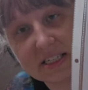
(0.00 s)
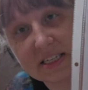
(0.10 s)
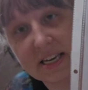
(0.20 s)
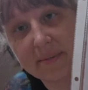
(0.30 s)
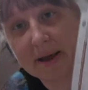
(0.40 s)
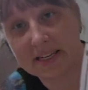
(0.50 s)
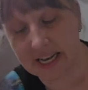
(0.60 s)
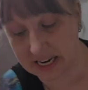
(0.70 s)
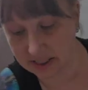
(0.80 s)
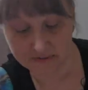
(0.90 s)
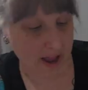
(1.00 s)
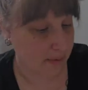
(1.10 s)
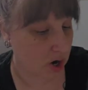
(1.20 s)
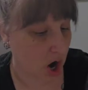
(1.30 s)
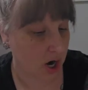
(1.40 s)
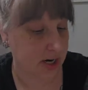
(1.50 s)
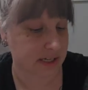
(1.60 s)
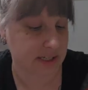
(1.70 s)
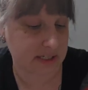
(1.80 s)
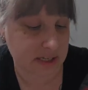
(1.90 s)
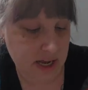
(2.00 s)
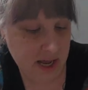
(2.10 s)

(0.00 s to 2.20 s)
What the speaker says: Tee by Tanis Fiber Arts.